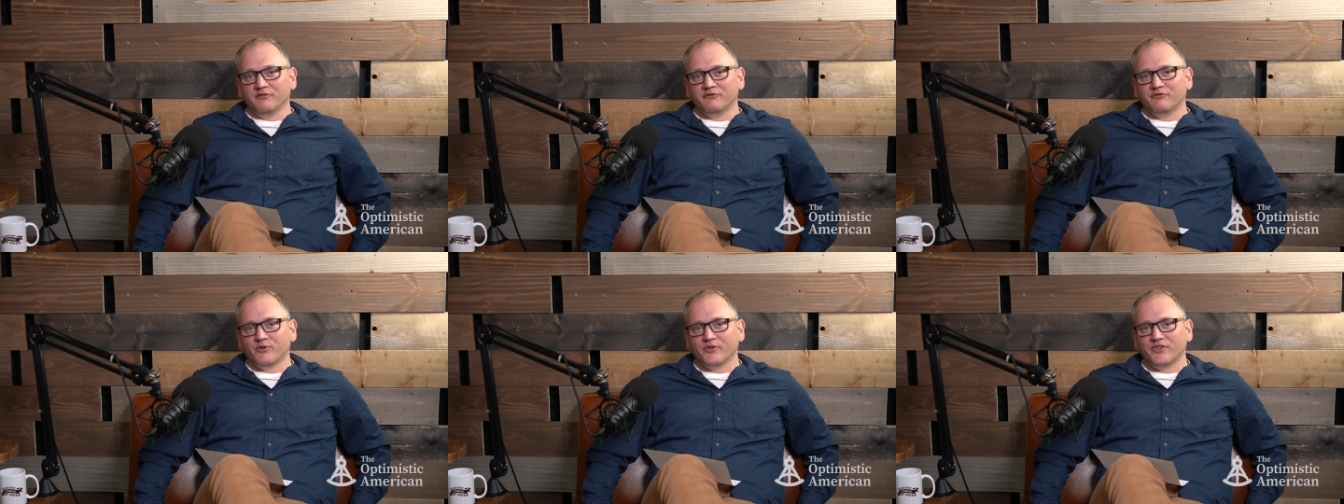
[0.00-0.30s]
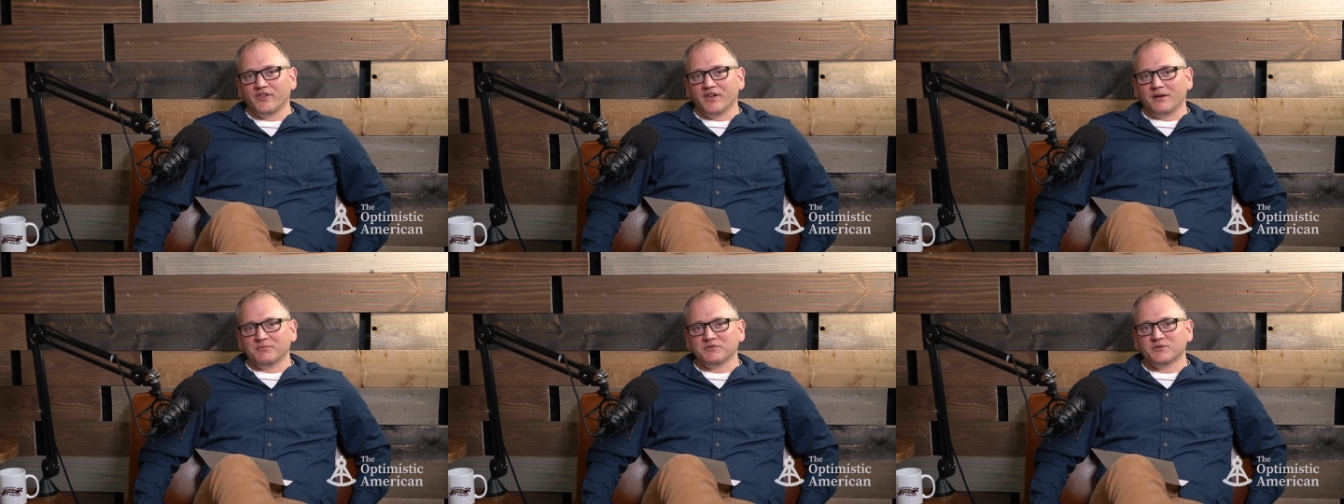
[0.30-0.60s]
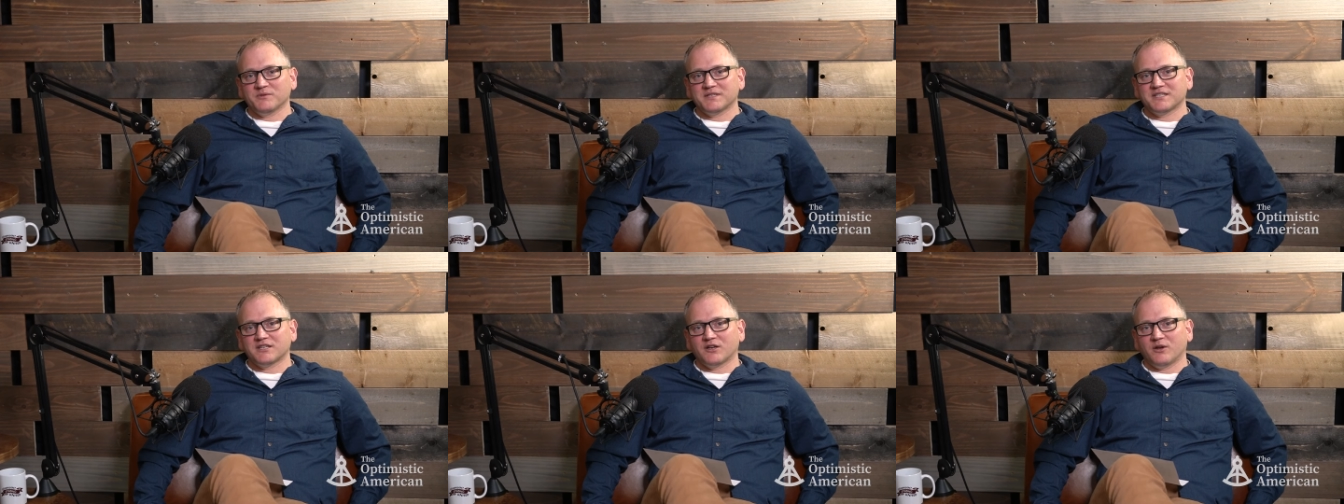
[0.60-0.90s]
for The
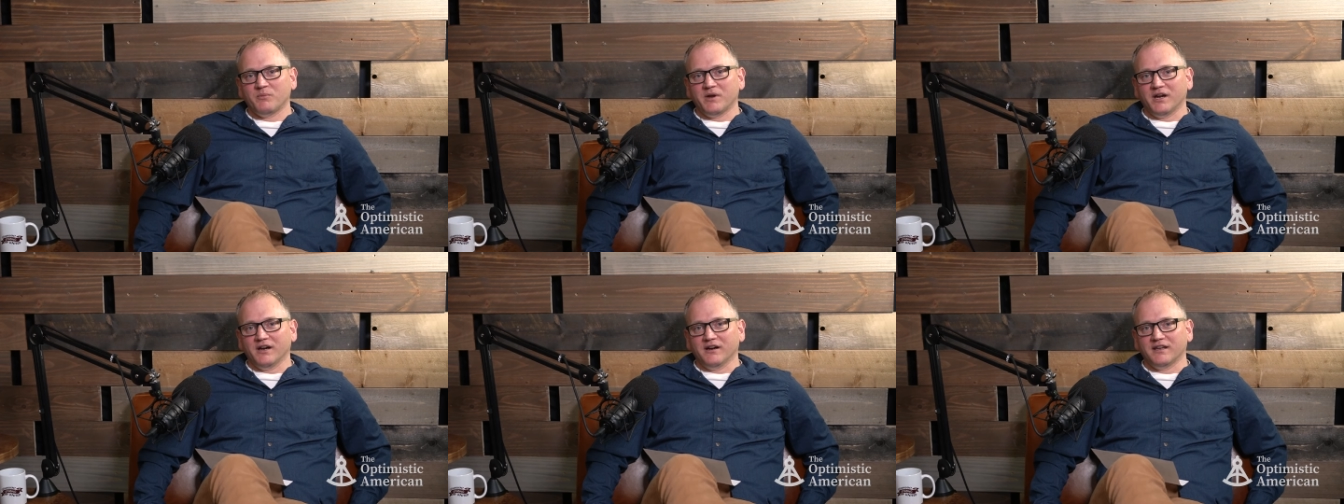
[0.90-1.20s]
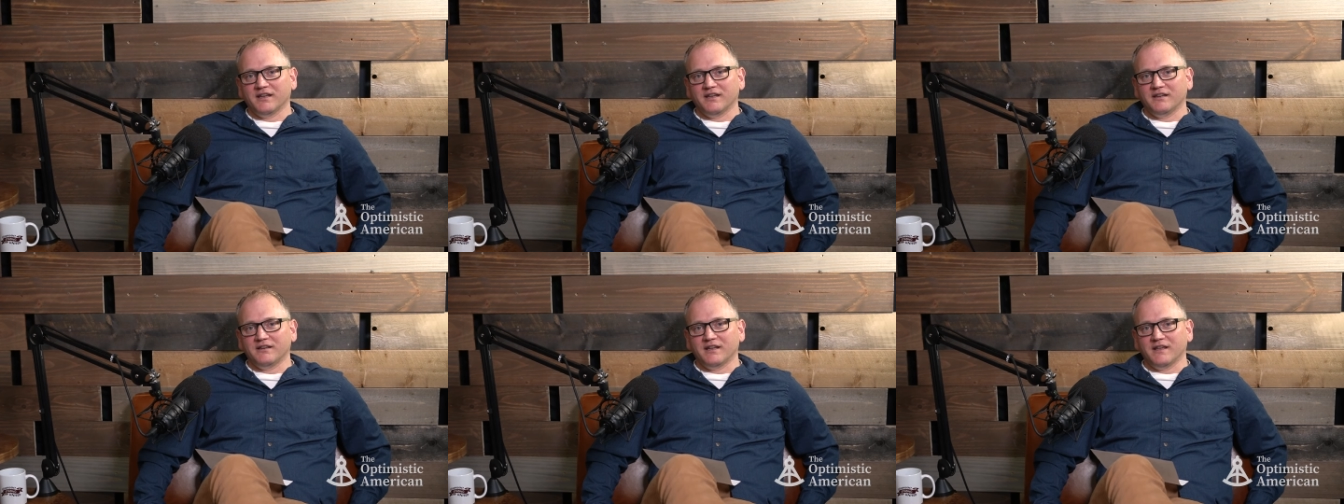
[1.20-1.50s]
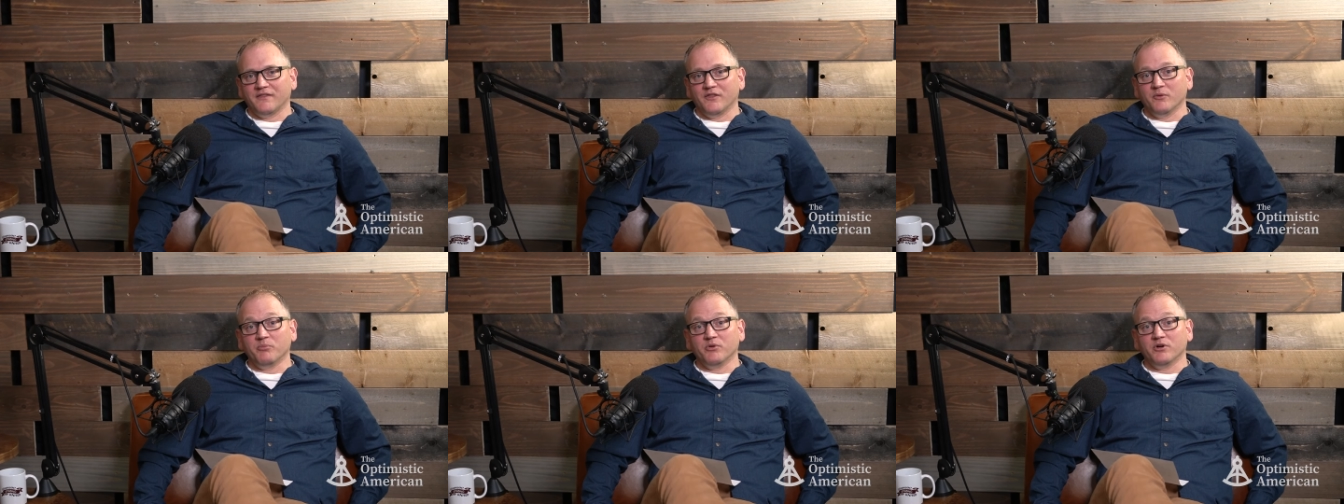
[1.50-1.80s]
Optimistic American
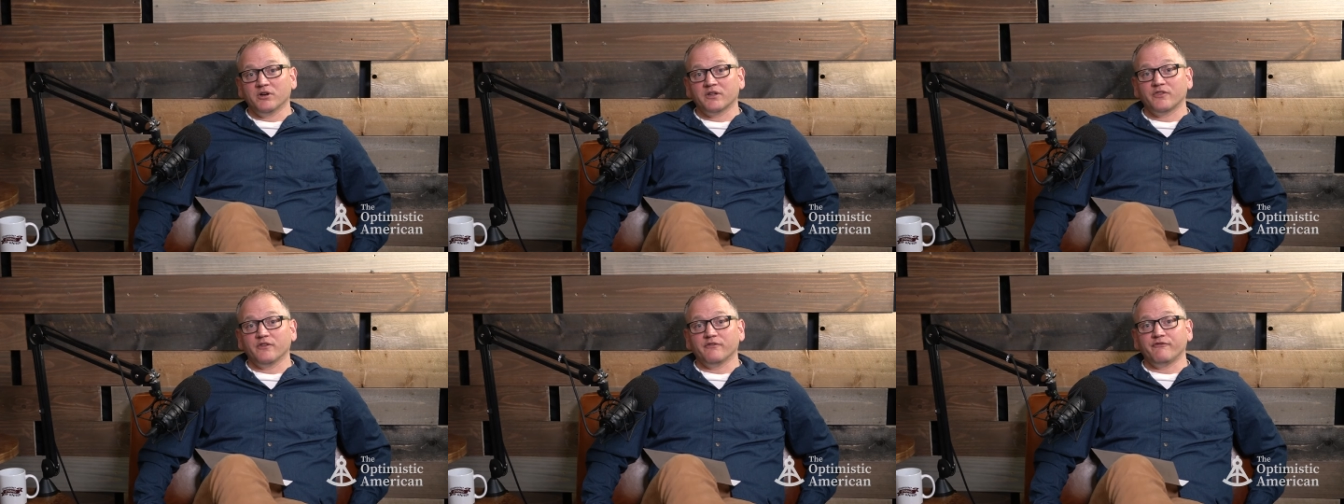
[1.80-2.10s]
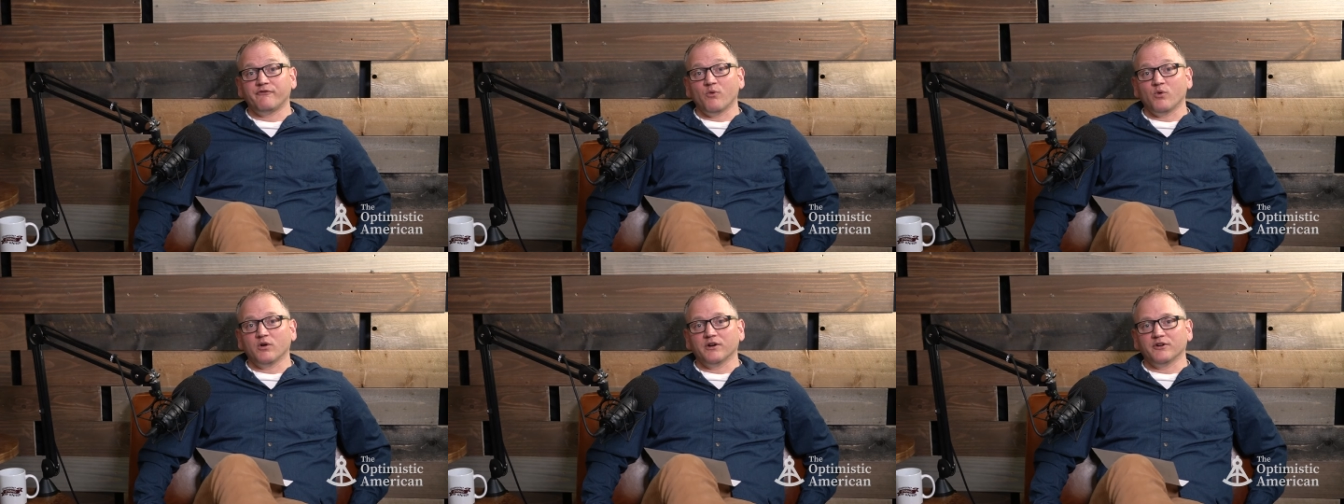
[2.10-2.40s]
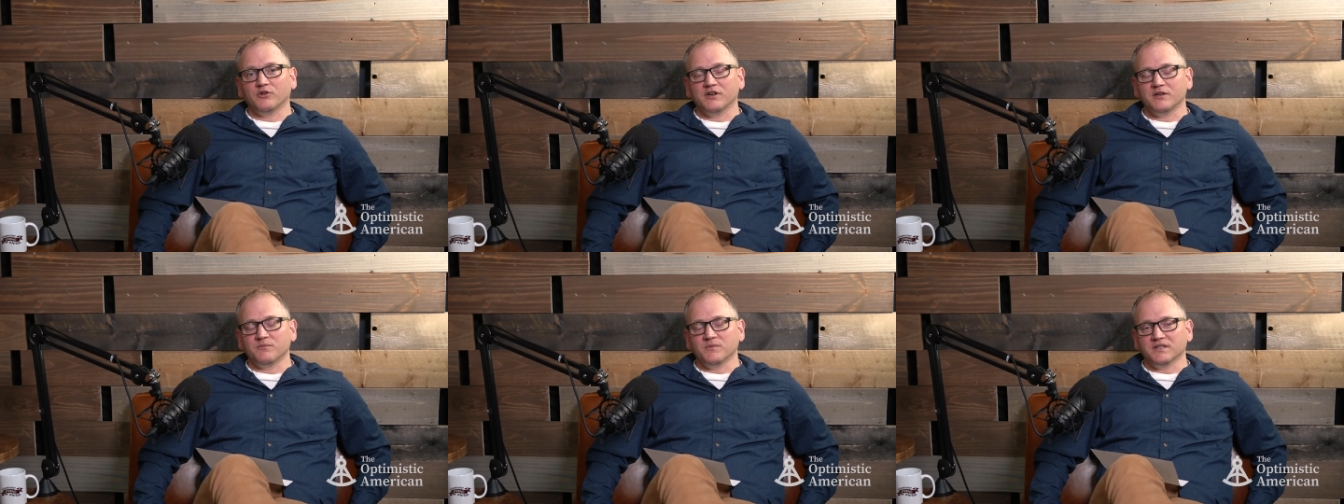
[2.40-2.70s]
and the book, The Four
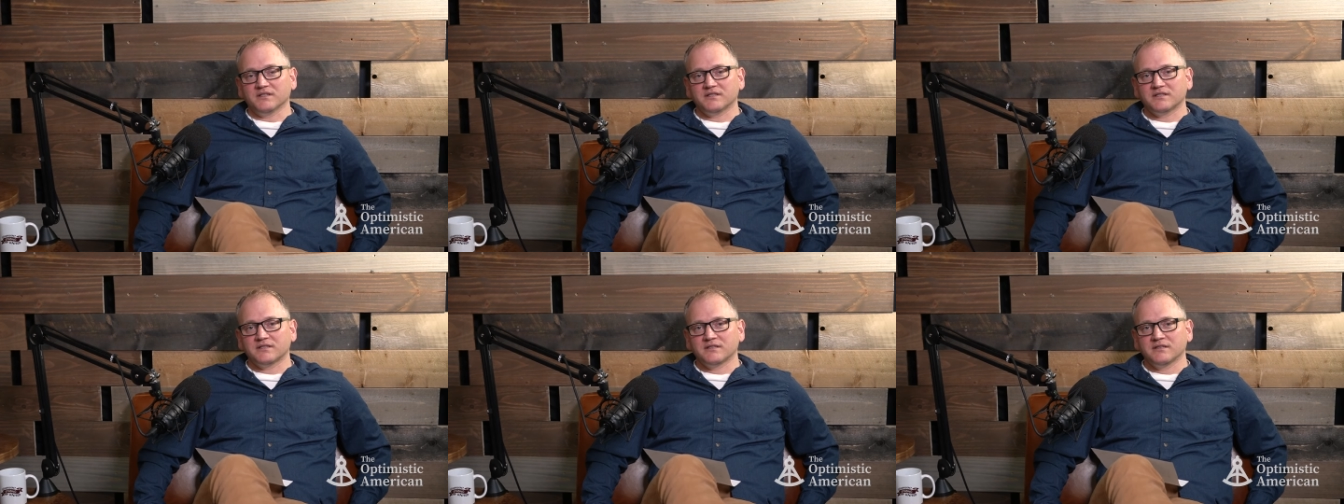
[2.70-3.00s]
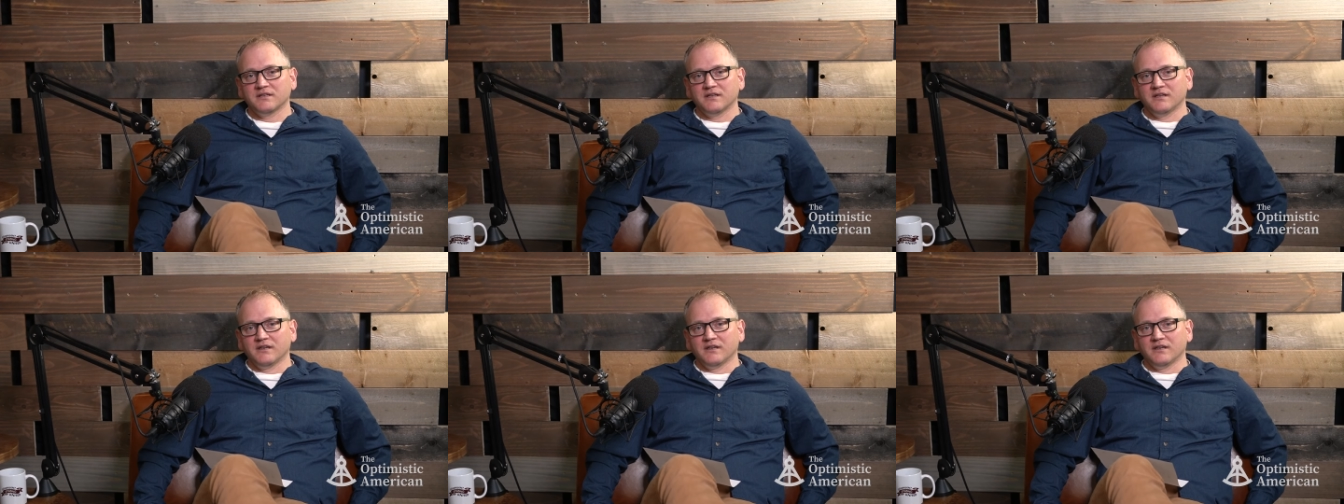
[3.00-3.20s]
Agreements.